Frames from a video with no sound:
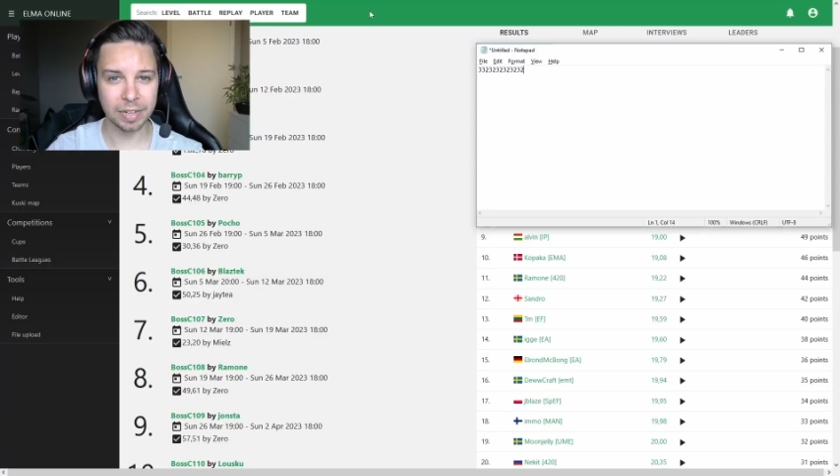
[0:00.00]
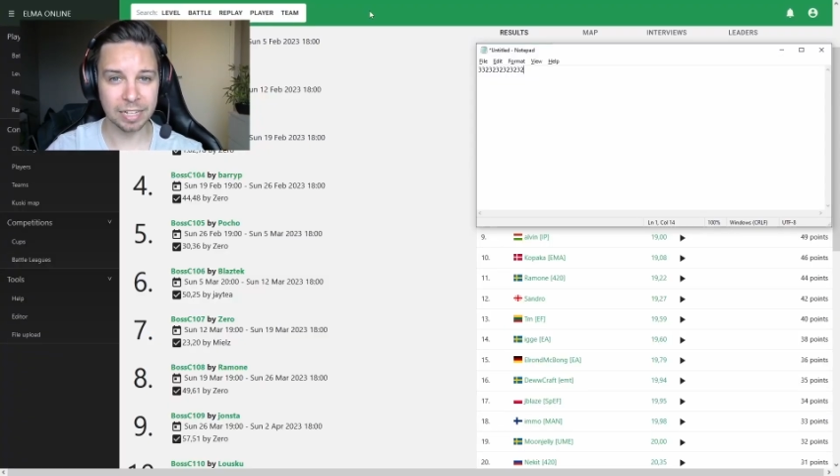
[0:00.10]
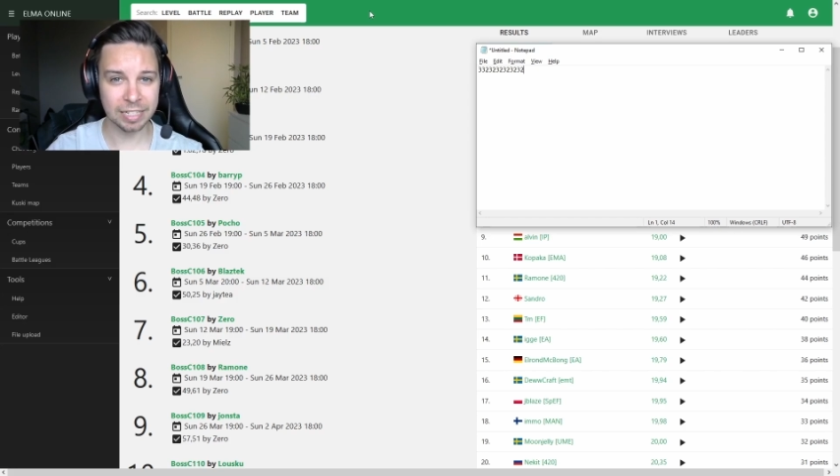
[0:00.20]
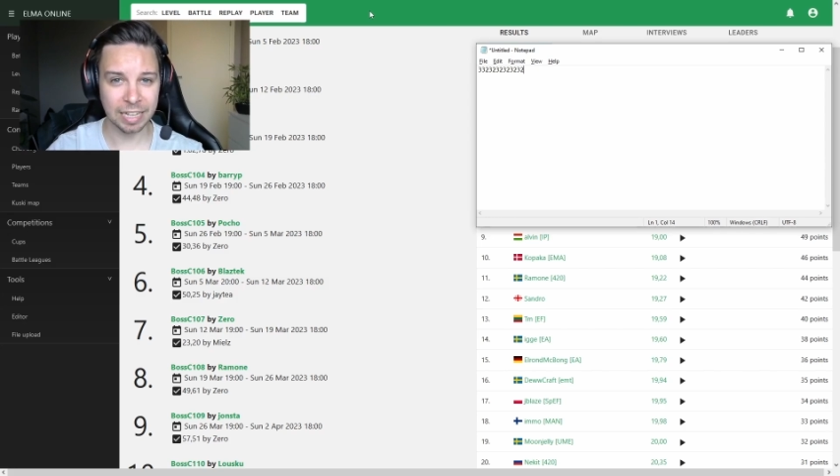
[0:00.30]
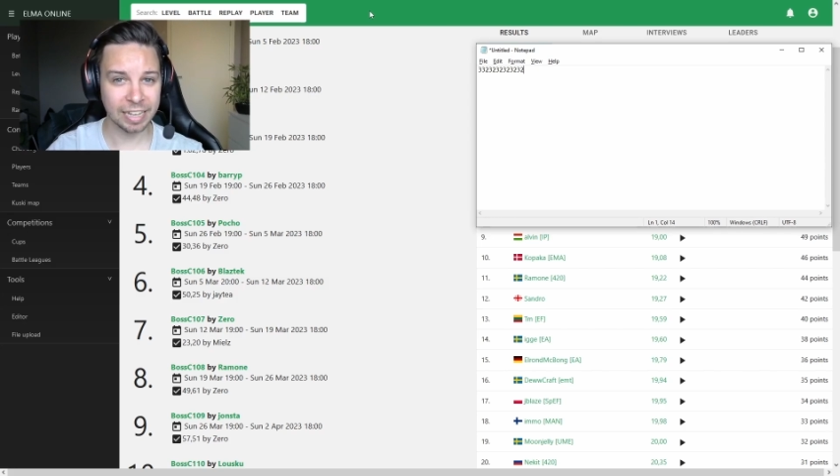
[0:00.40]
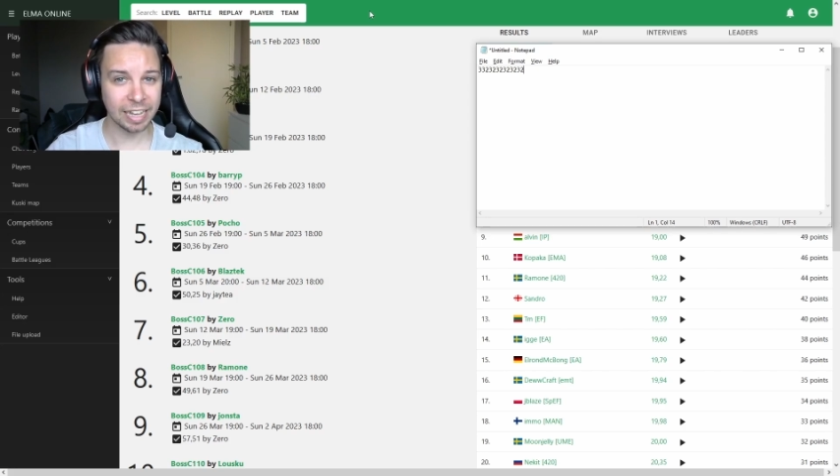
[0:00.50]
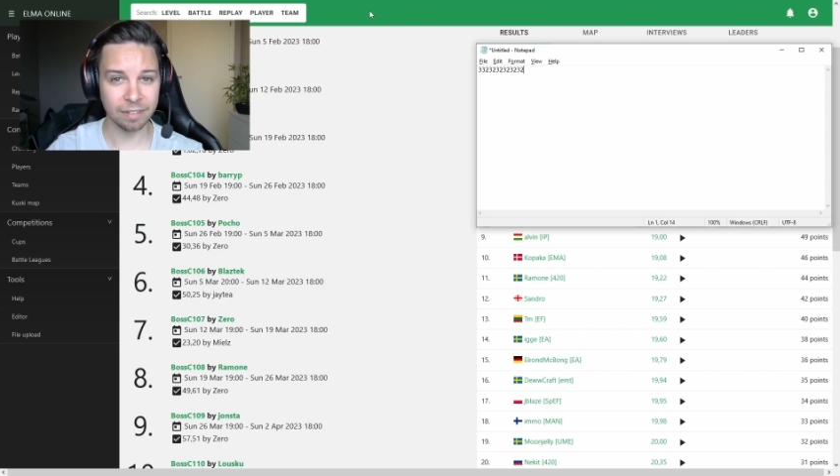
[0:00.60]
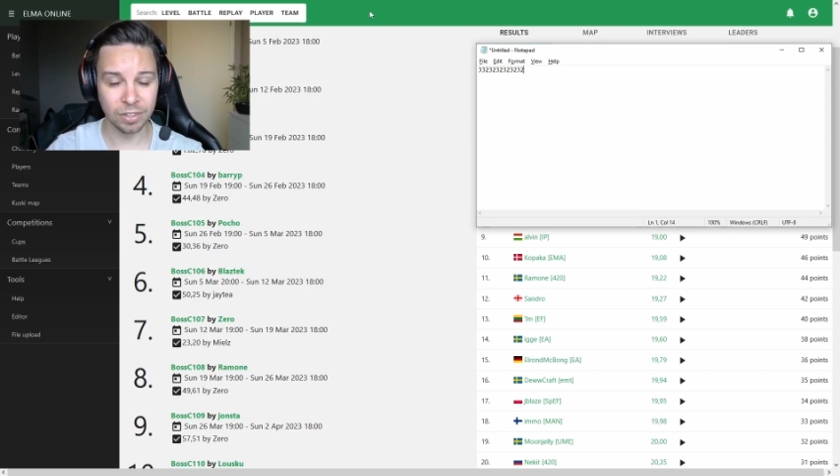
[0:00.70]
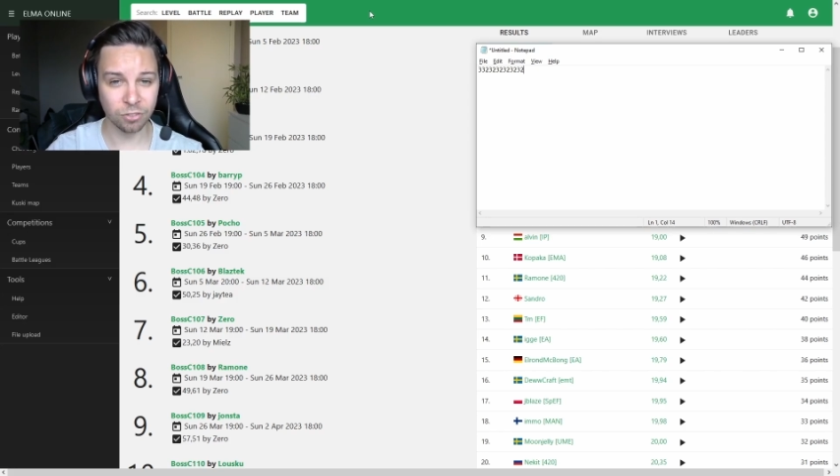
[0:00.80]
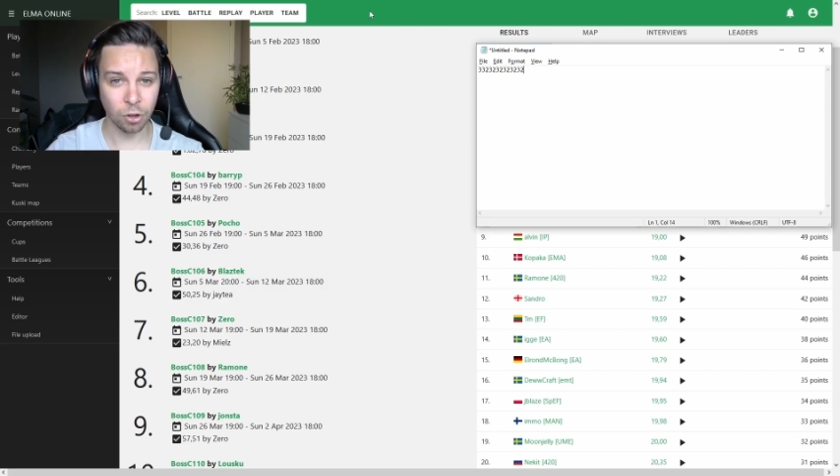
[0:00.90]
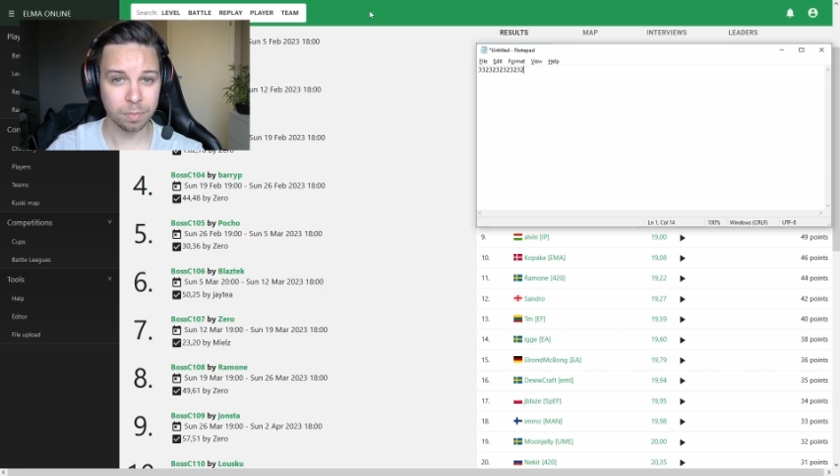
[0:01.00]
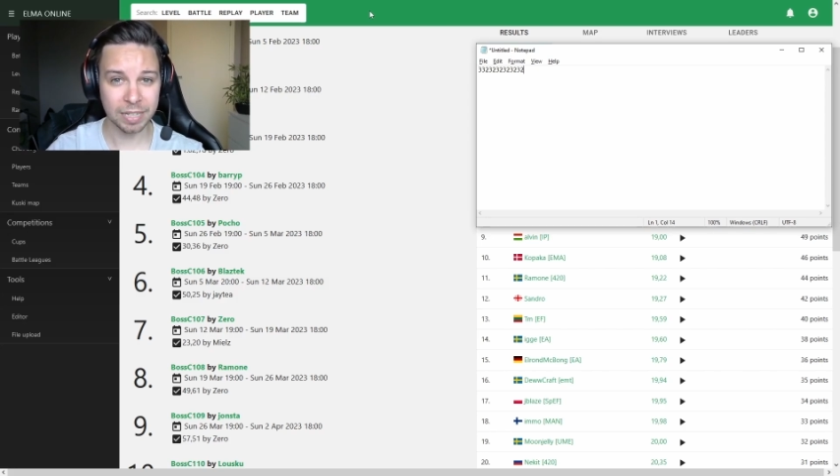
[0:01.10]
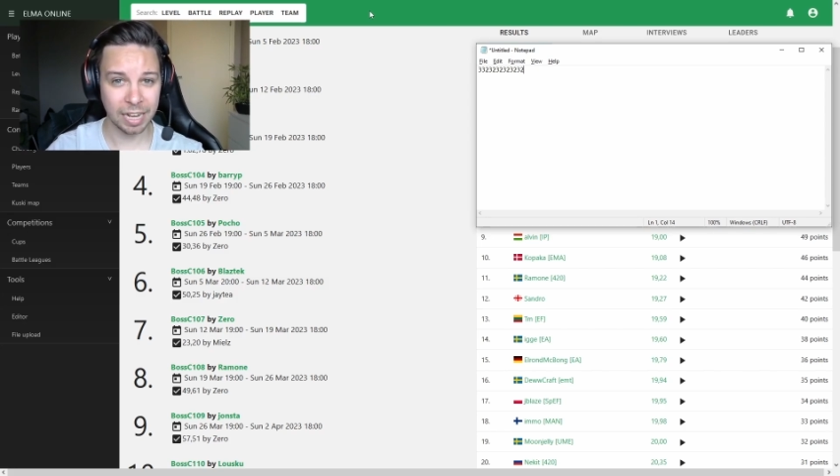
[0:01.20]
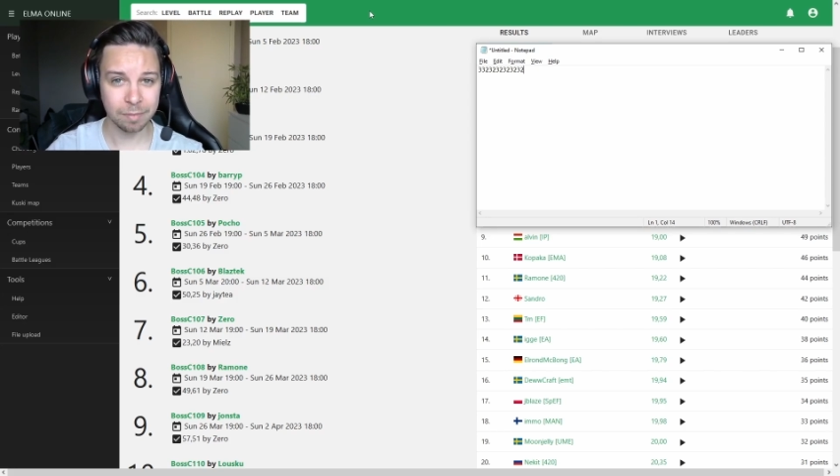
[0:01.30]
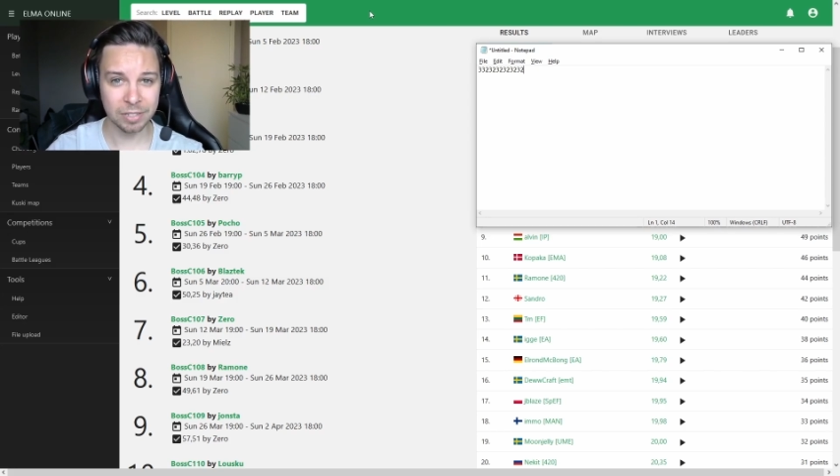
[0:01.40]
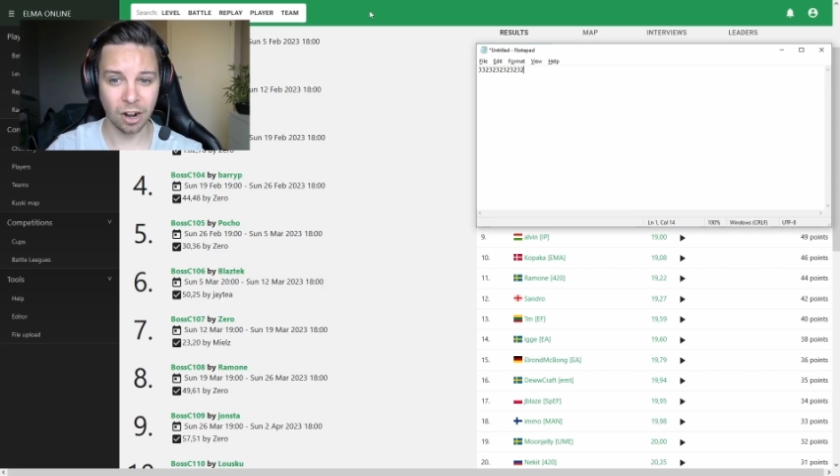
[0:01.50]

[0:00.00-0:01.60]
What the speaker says: Because again, the top times